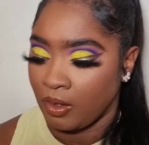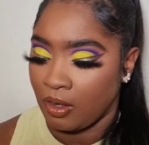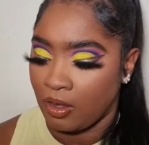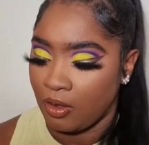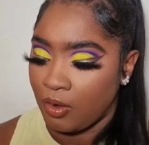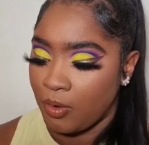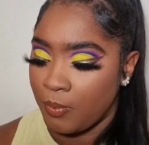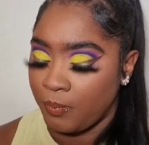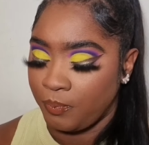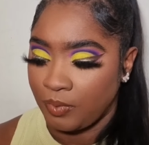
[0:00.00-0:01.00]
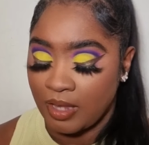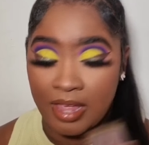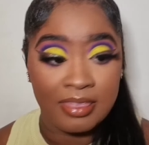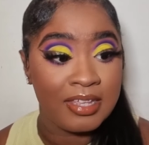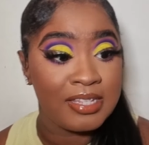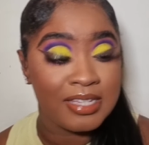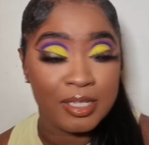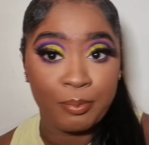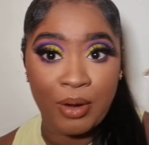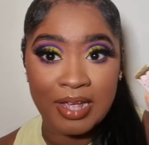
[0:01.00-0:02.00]
And this is
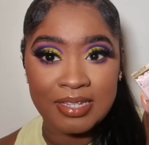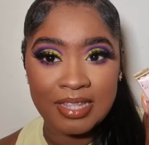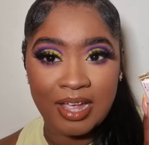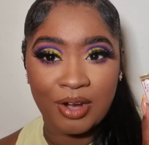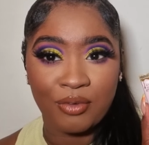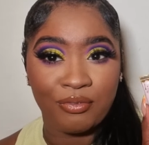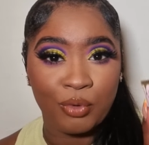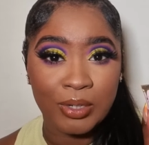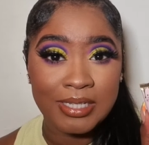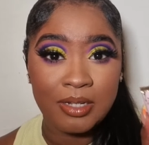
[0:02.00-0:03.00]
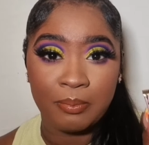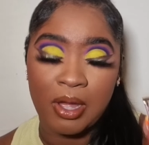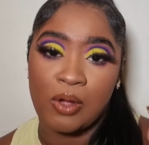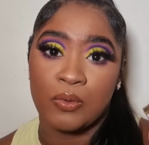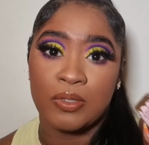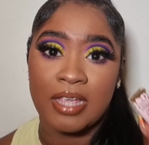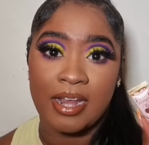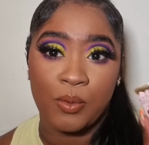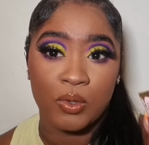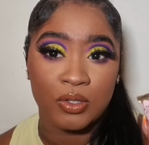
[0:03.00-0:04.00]
priced at £14 and
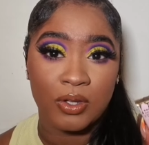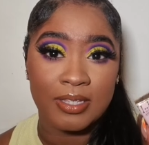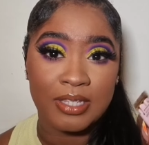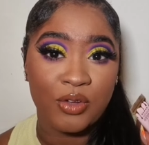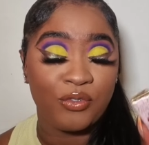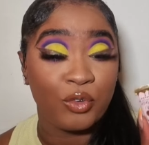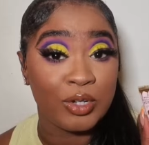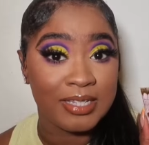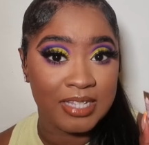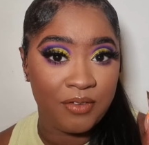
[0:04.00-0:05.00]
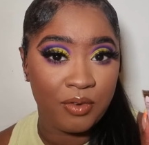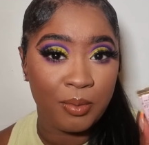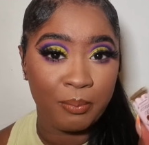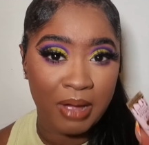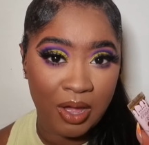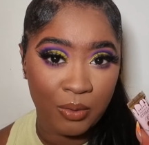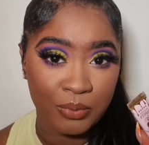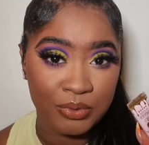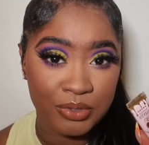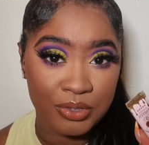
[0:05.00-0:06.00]
it was on sale for £7.
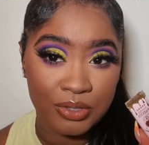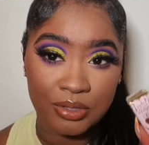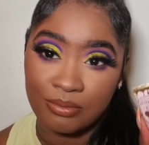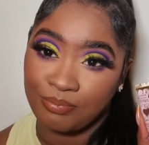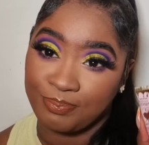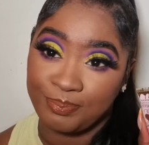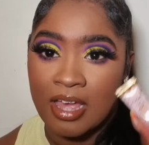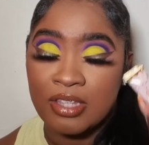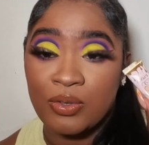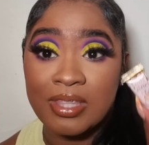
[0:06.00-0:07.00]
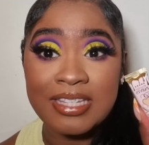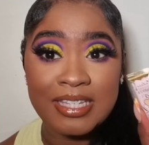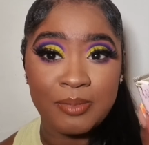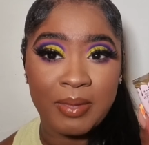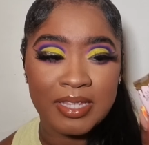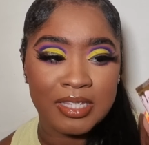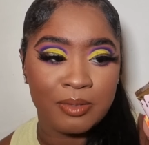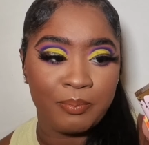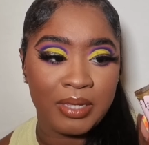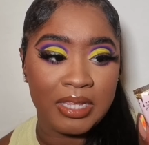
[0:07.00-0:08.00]
So this is meant to
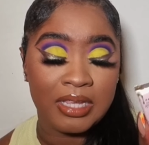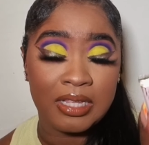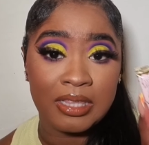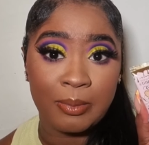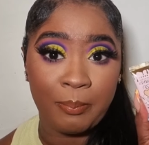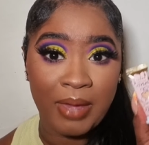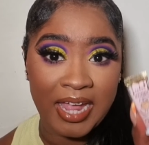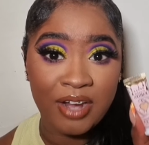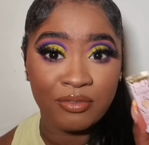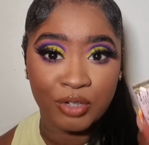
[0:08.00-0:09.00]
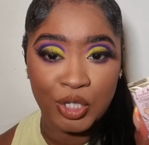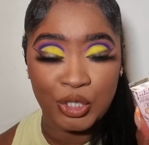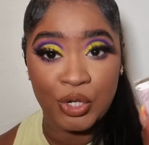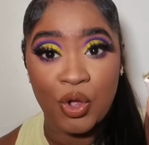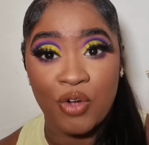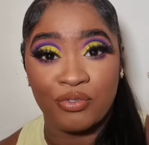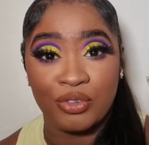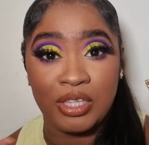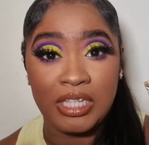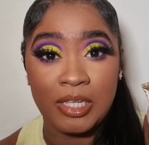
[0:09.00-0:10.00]
be the paint version of
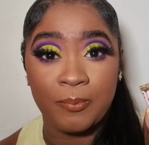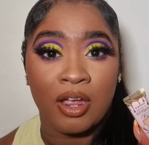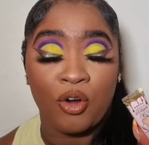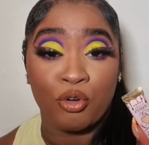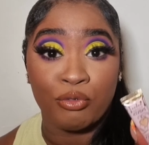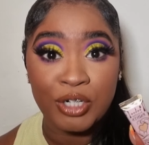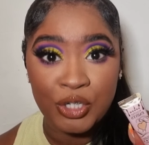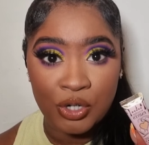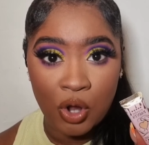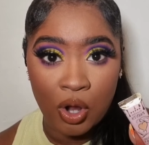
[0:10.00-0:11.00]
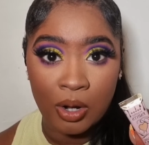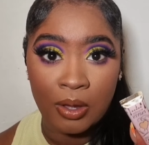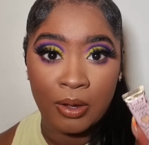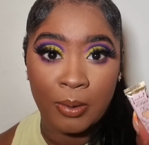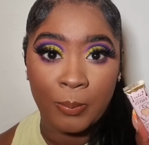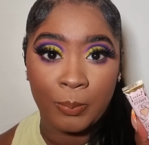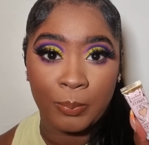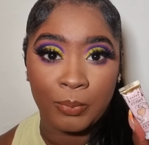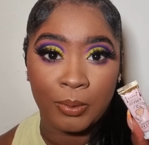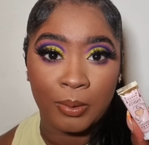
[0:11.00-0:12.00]
the original
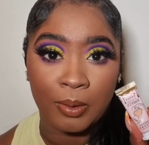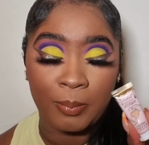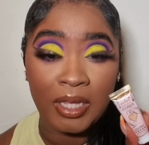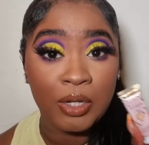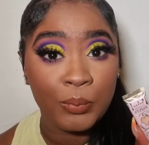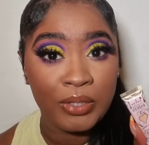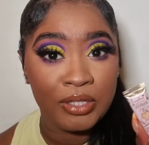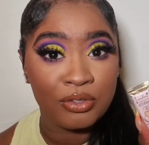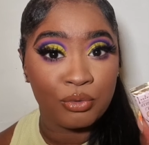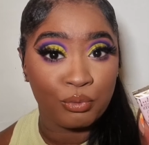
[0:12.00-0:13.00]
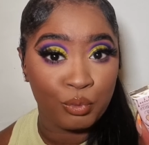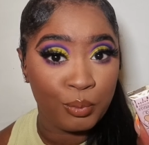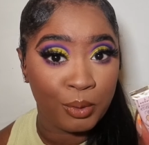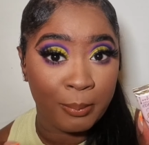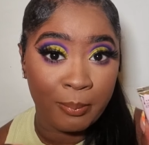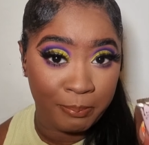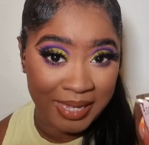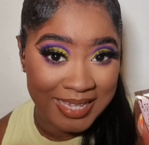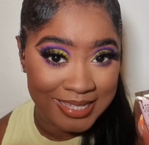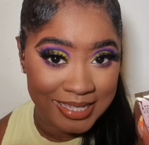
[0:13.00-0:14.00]
P.Louise Rumor
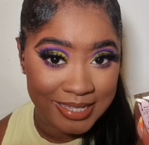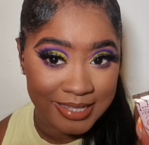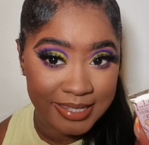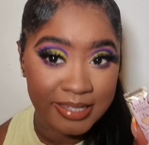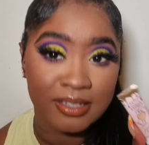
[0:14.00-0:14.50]
bases